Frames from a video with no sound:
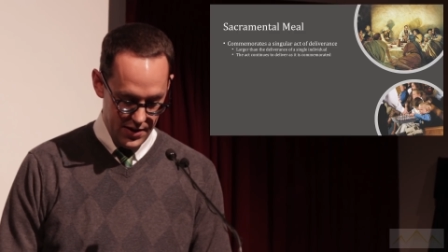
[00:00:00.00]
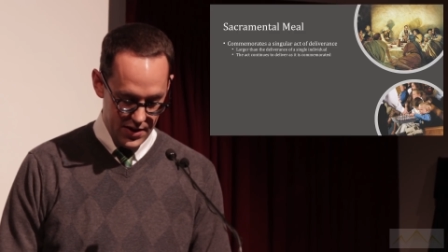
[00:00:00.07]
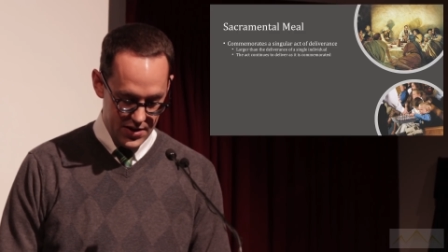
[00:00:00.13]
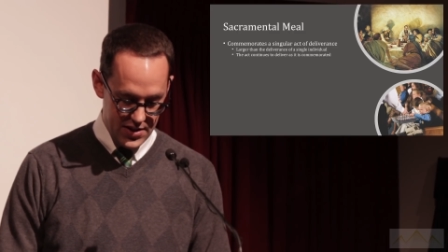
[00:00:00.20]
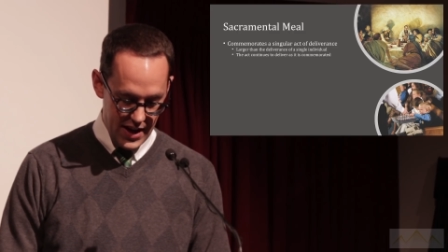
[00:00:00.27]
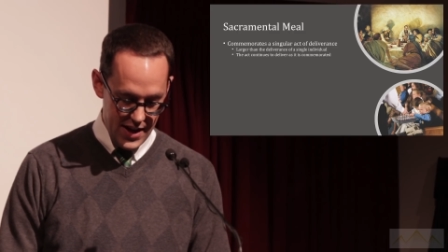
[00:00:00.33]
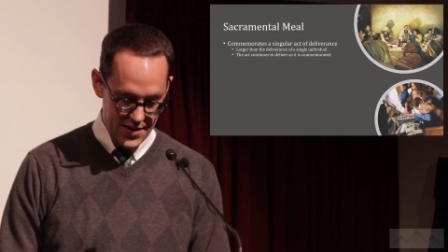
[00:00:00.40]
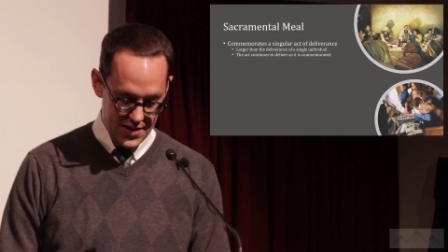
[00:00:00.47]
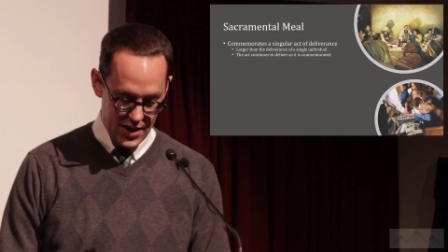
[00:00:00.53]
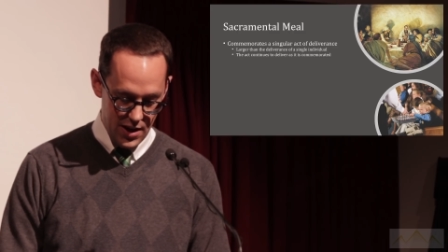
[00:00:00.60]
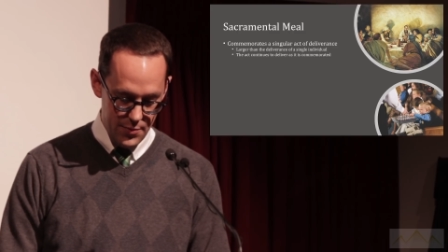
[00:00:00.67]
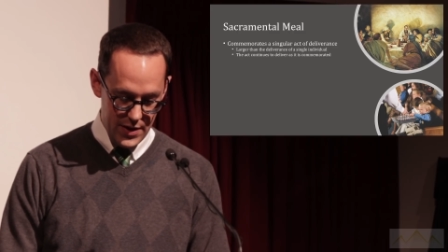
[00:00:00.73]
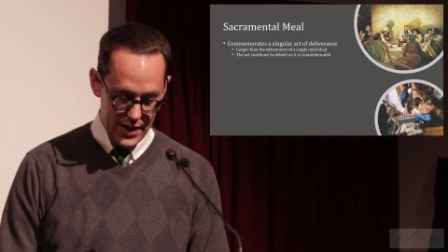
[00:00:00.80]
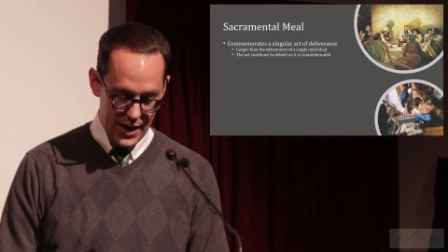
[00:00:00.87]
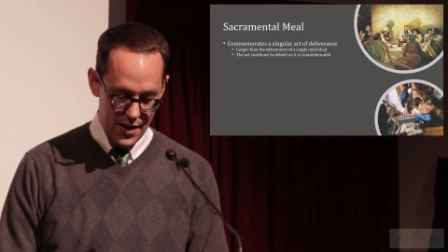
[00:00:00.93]
The saints
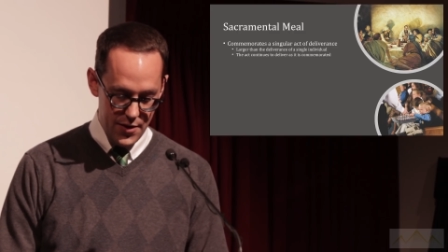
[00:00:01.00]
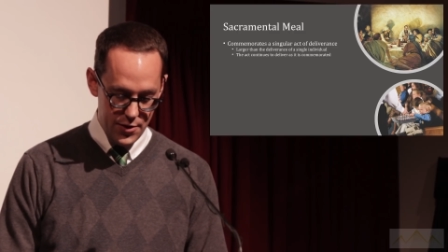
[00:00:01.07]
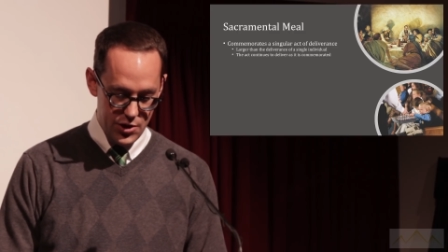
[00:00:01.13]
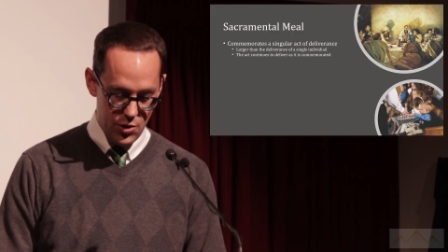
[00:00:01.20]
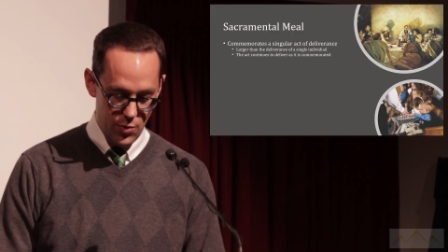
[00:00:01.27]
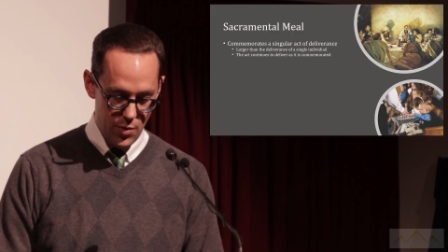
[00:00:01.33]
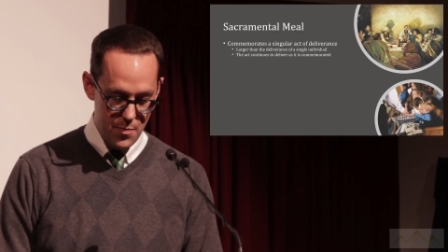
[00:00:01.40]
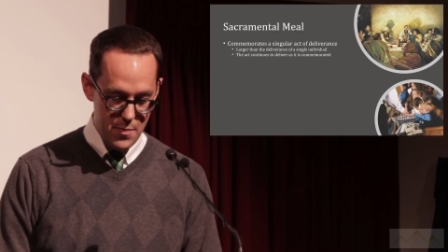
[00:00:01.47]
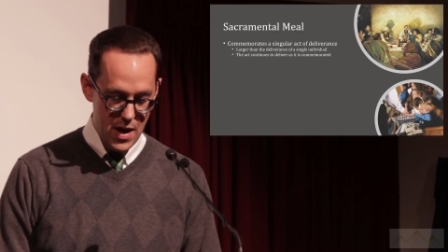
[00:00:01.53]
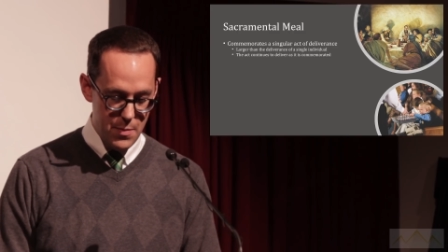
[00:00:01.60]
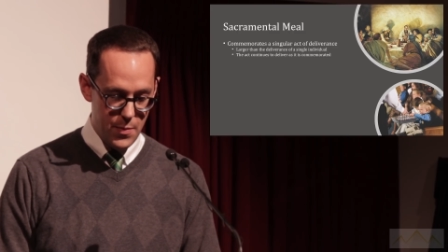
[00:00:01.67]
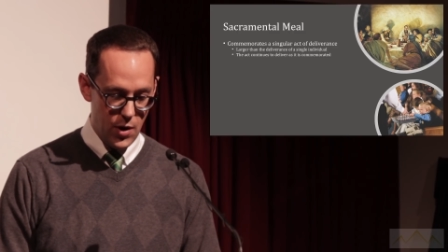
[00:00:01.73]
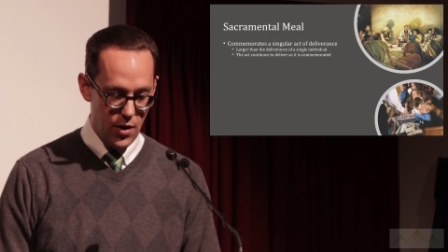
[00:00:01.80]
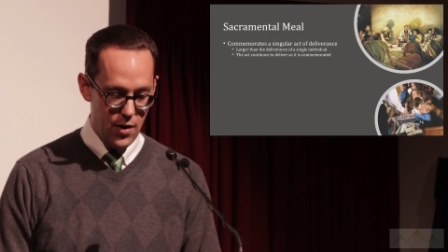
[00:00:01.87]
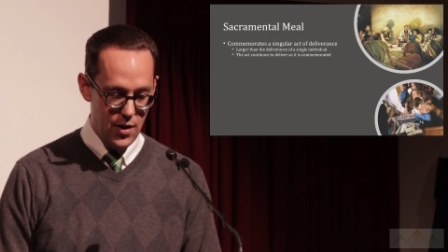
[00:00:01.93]
come together to
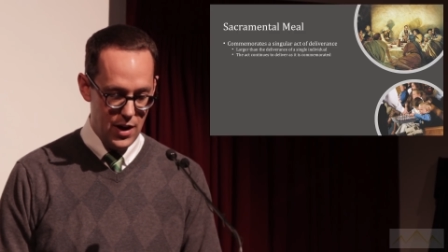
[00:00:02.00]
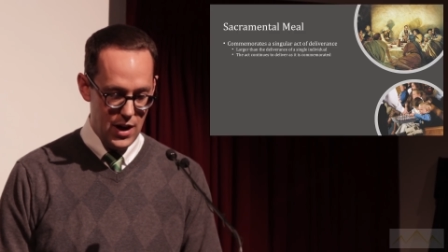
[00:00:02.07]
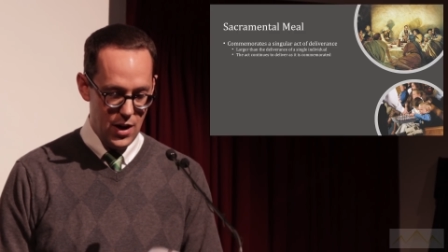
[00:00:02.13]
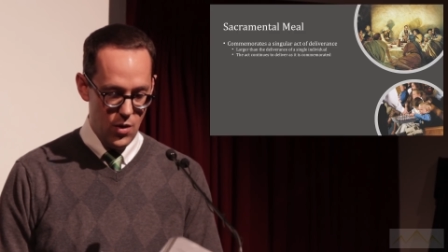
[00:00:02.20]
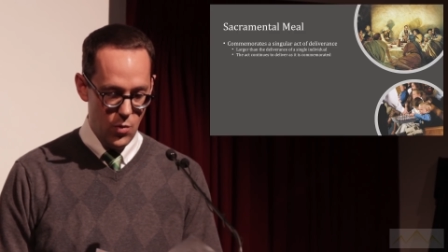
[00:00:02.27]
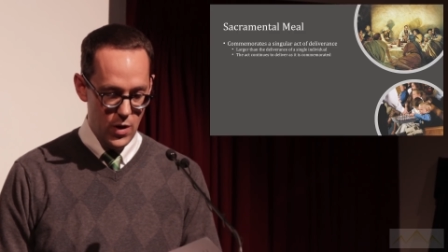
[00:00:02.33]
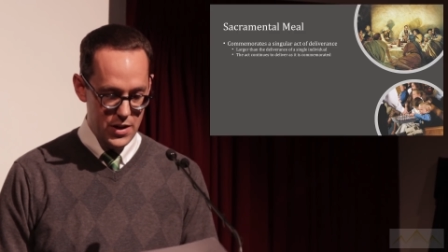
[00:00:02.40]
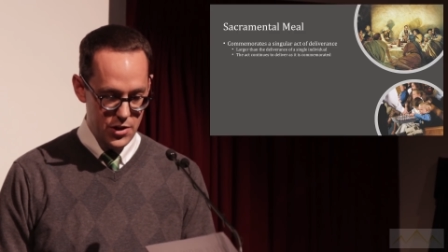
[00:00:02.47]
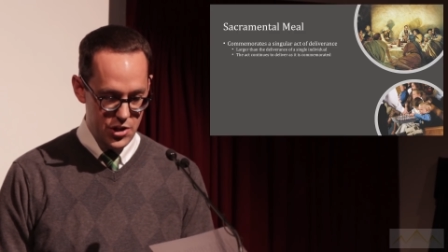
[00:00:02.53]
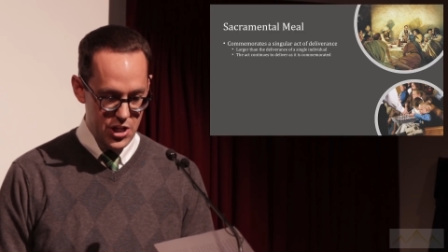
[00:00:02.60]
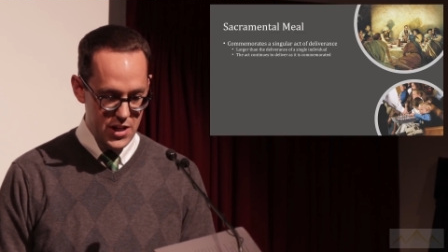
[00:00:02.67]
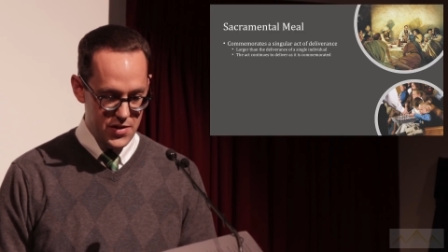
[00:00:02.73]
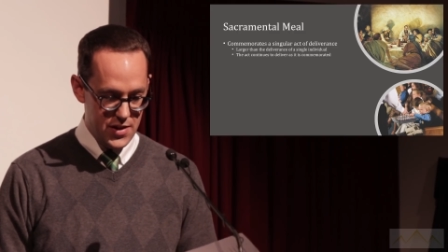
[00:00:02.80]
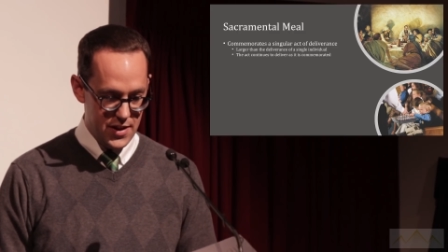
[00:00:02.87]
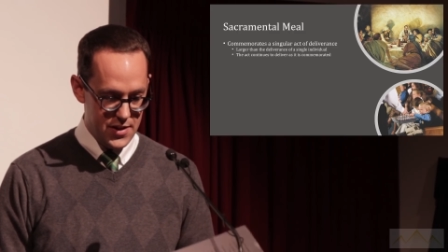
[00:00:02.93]
remember what
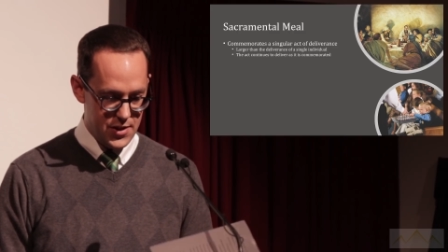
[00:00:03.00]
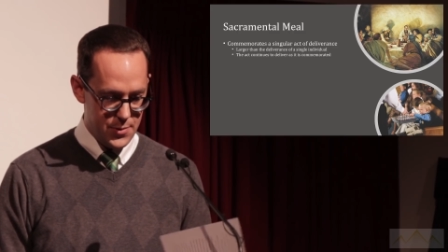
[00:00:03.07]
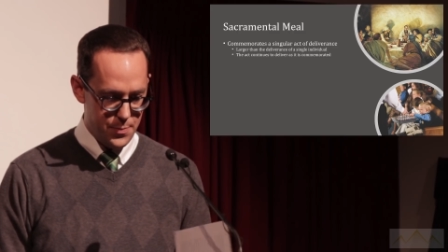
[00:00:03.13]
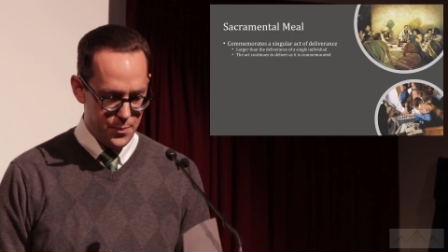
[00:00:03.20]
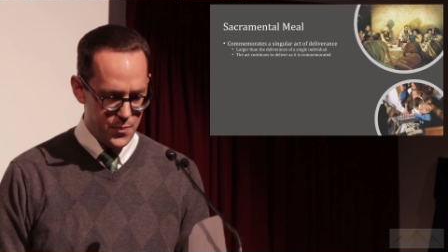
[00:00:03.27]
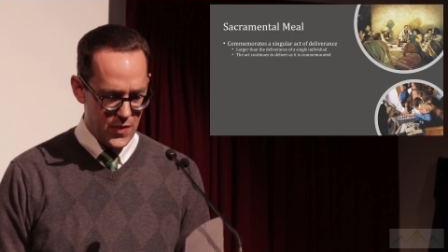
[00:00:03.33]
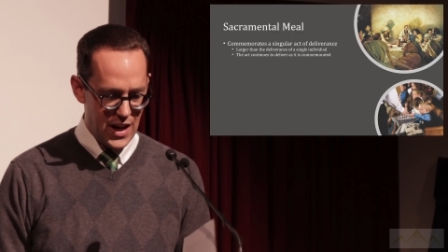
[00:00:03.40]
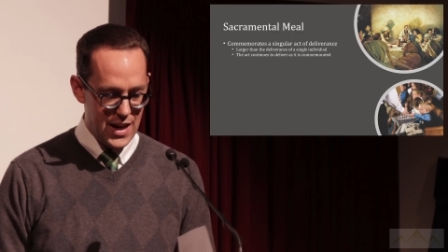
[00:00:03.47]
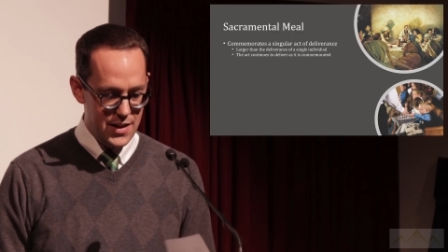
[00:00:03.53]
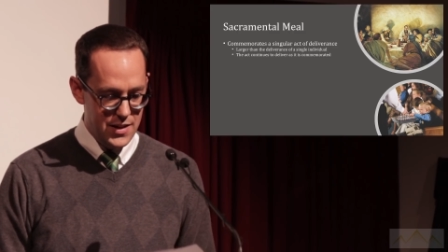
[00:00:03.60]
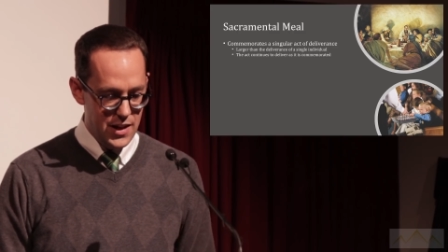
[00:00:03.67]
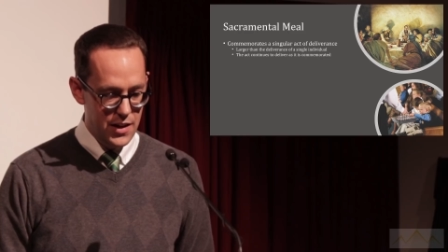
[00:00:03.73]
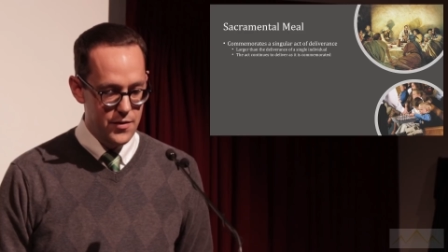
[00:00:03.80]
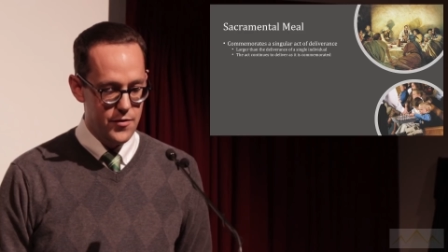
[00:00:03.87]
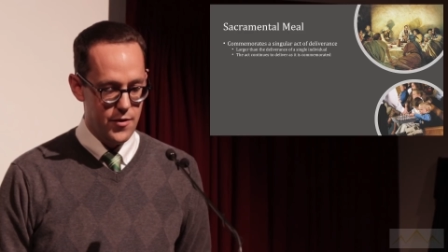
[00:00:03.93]
Jesus
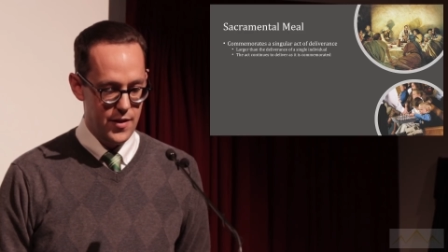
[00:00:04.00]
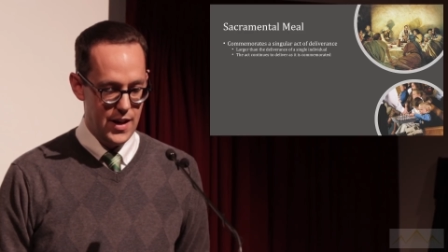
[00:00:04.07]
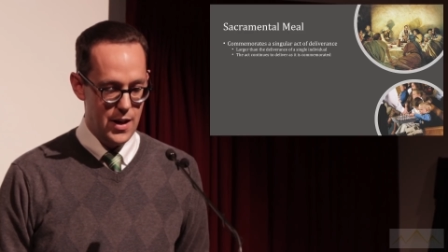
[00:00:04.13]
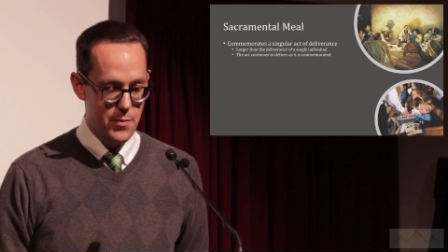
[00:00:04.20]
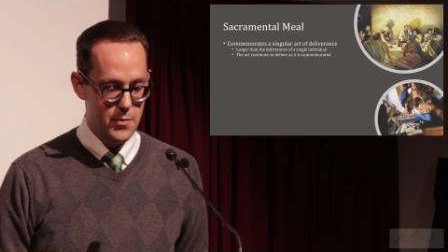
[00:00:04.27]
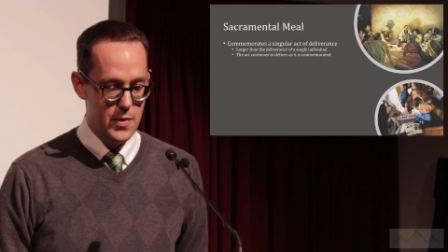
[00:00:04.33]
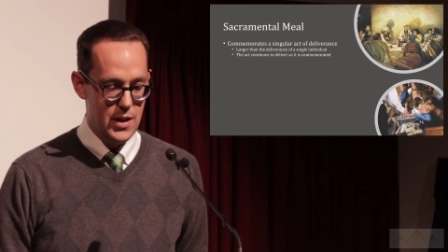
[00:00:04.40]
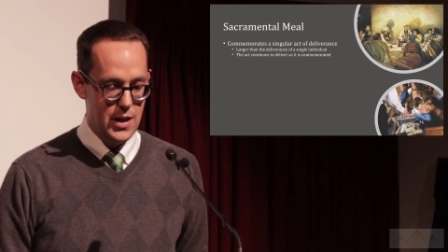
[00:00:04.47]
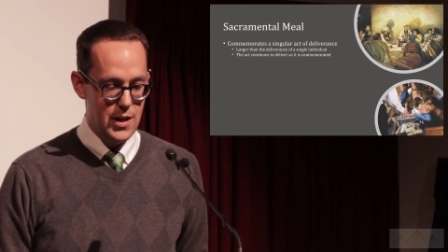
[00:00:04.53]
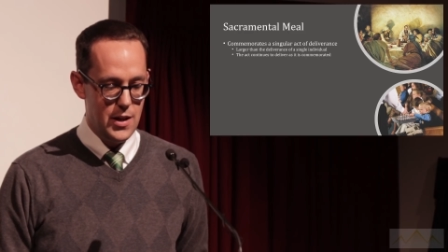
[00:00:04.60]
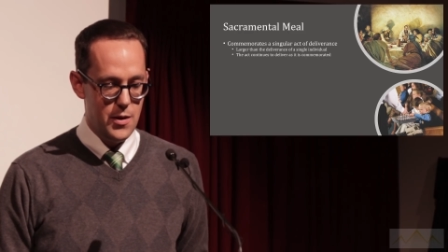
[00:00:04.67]
had done for them,